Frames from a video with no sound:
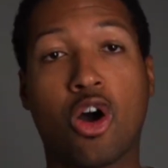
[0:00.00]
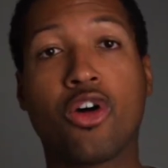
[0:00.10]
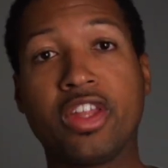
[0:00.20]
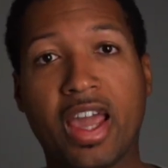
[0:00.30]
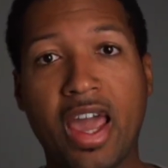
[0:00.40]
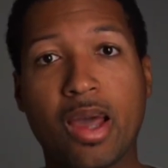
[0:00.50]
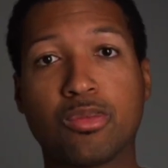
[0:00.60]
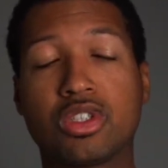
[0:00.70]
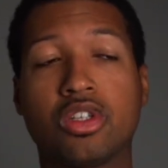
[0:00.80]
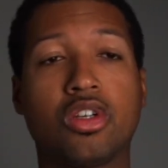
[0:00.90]
all the
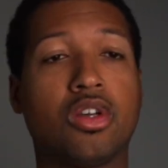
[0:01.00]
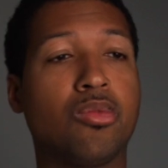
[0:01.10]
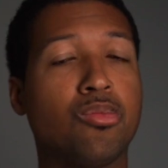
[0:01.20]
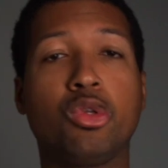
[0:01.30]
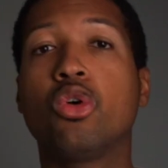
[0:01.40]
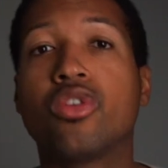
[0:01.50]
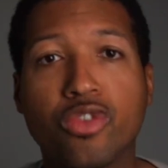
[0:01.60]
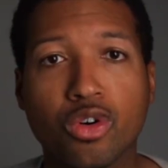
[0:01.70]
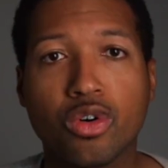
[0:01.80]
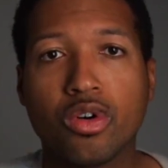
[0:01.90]
apps,
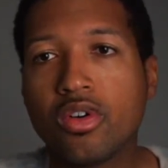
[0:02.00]
beautiful.